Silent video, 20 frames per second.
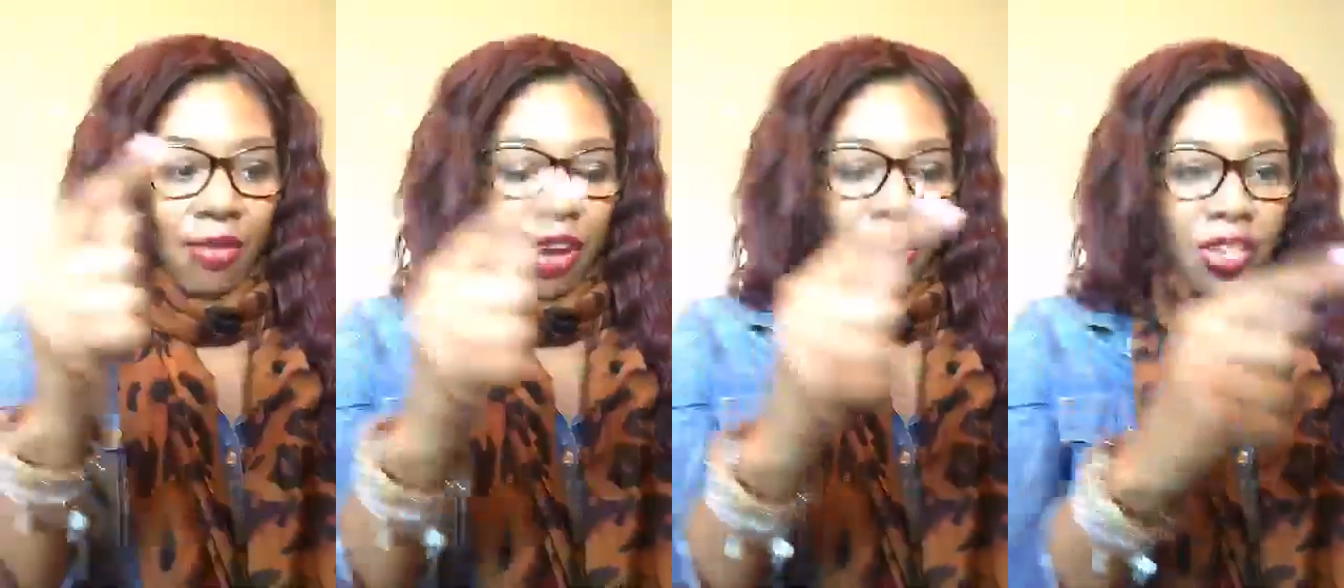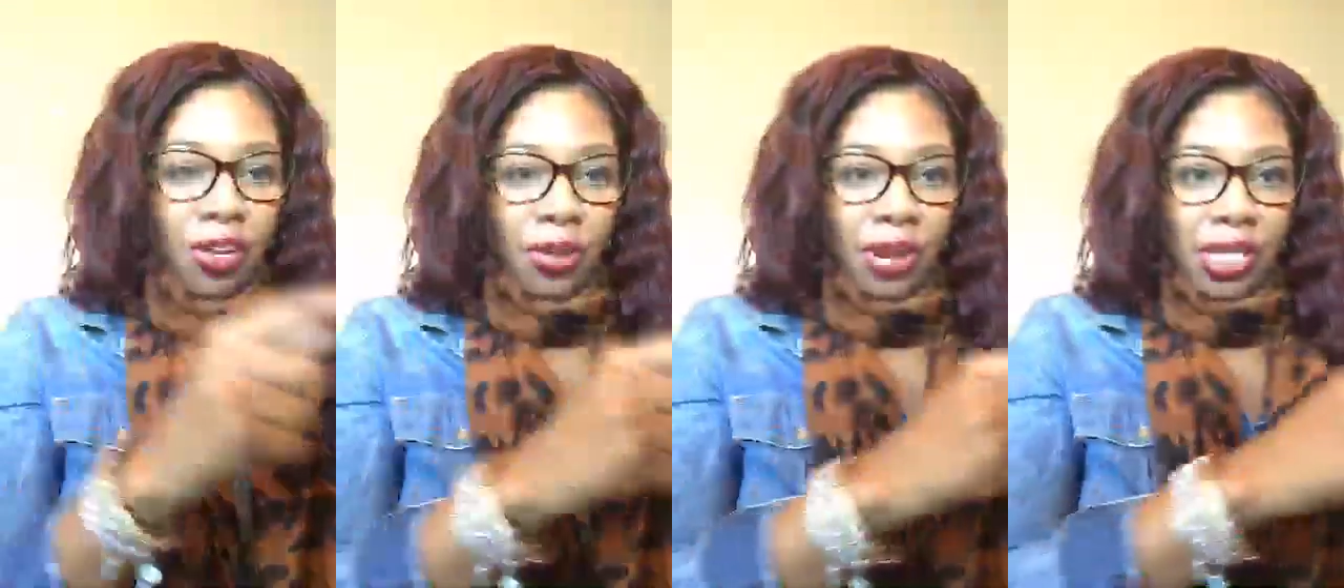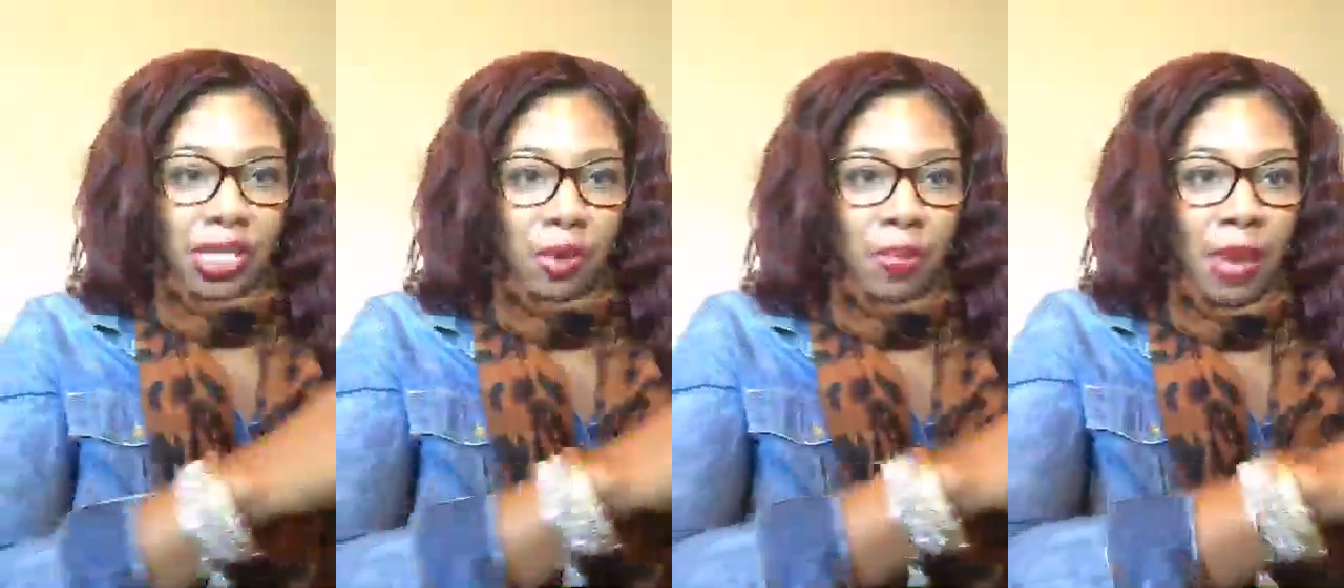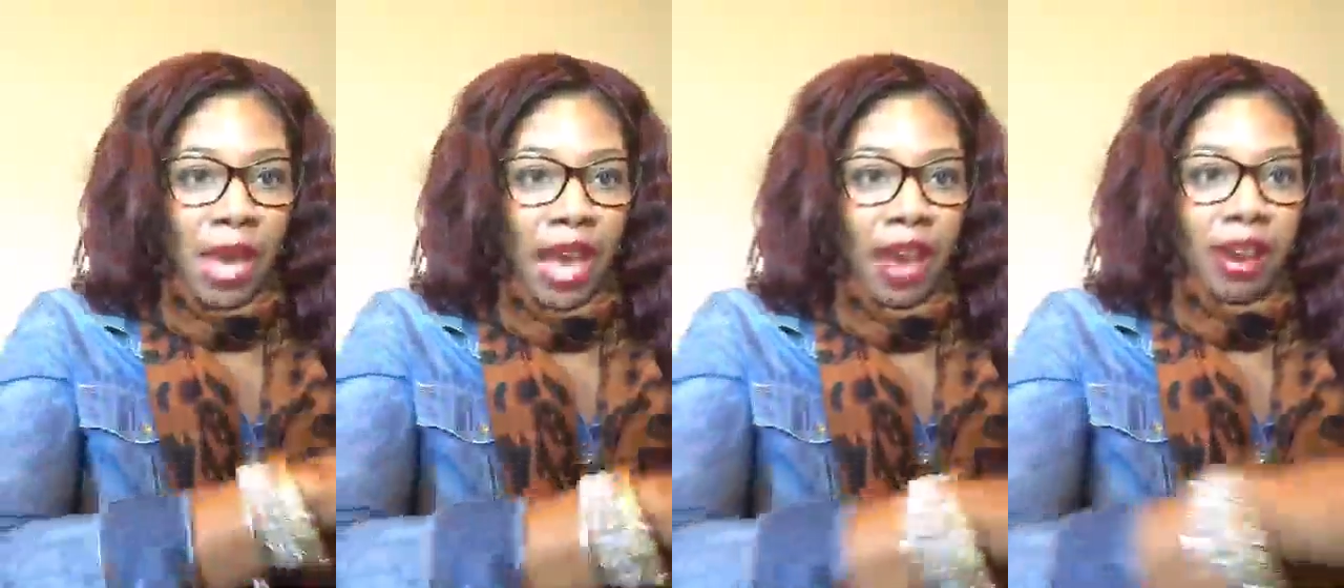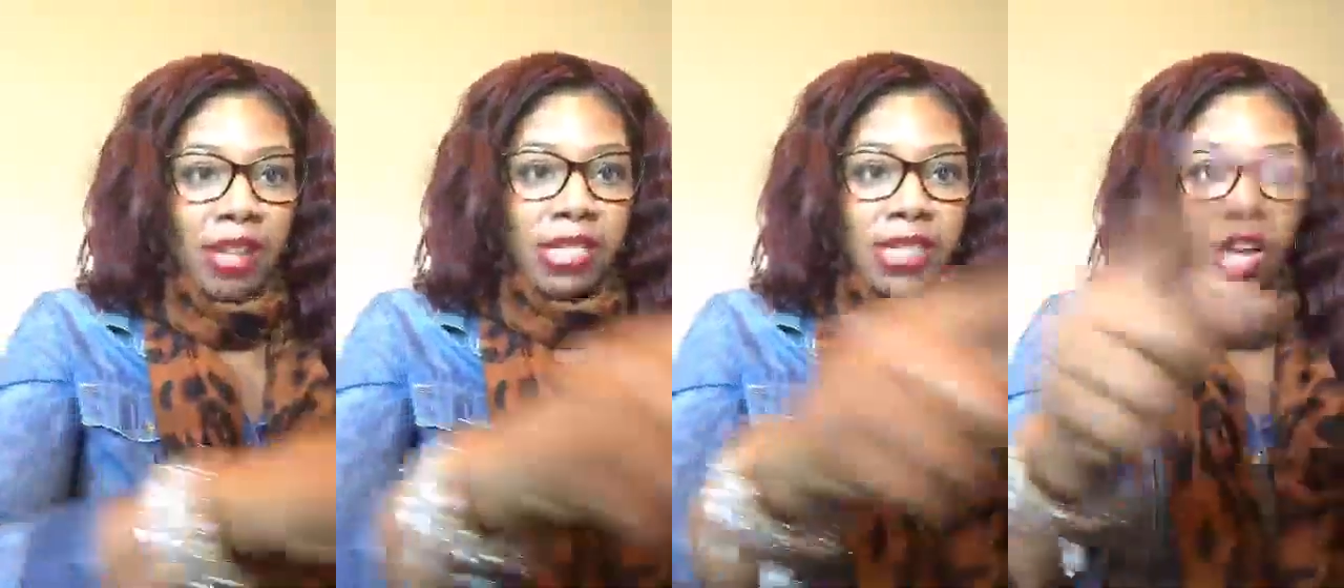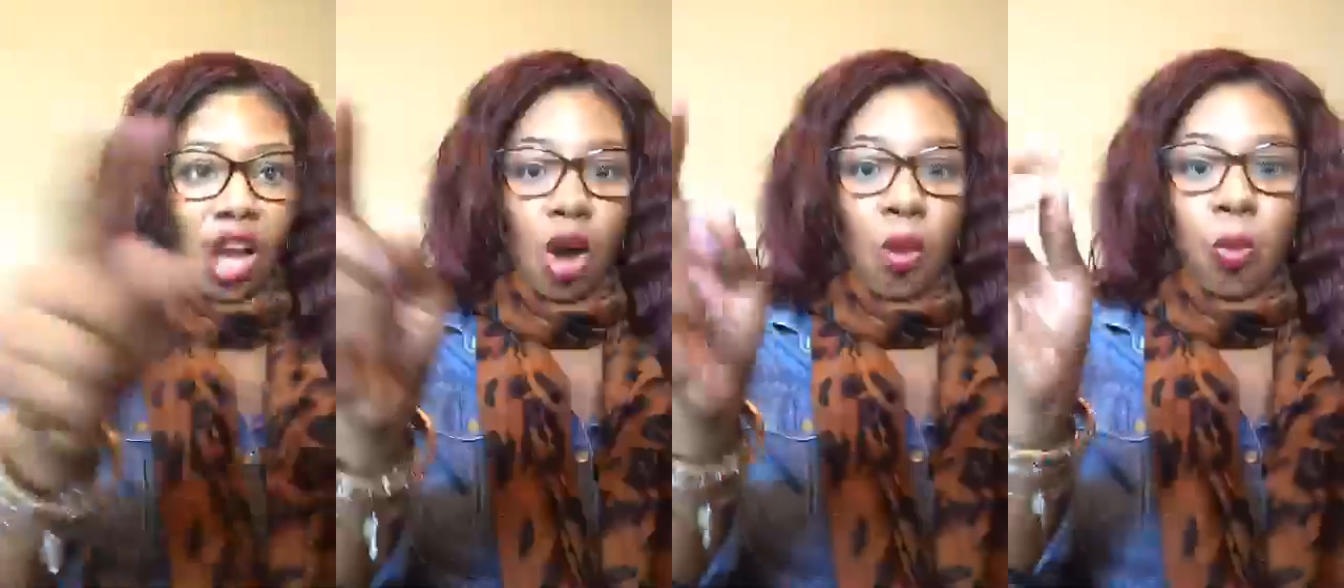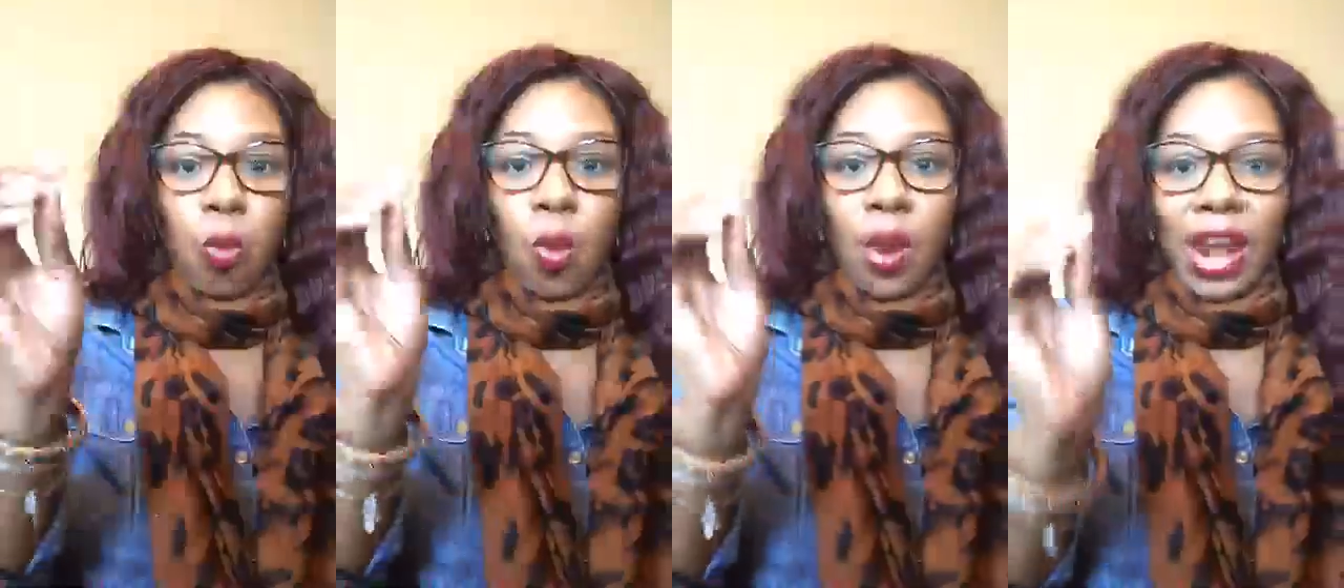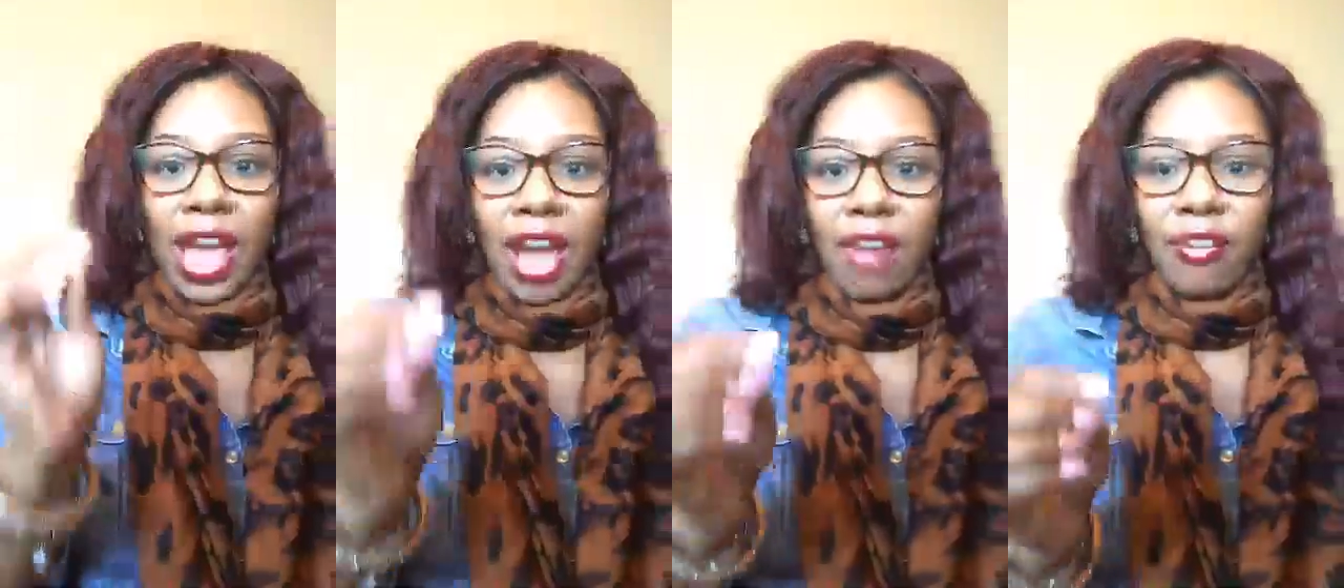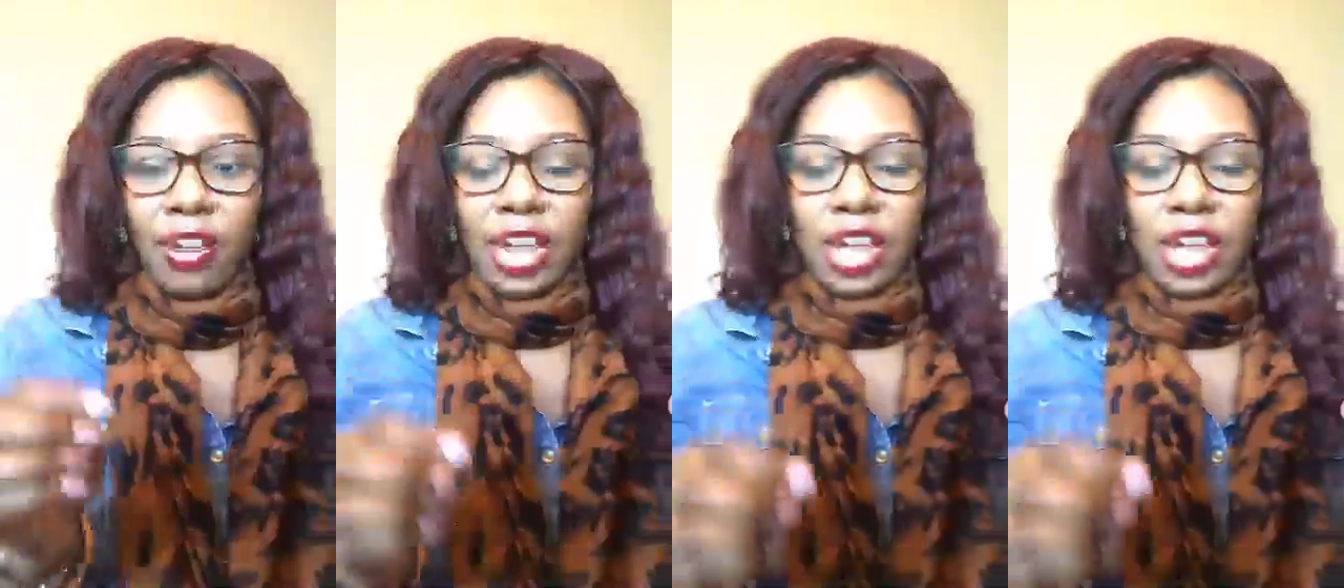whether it's Periscope, whatever,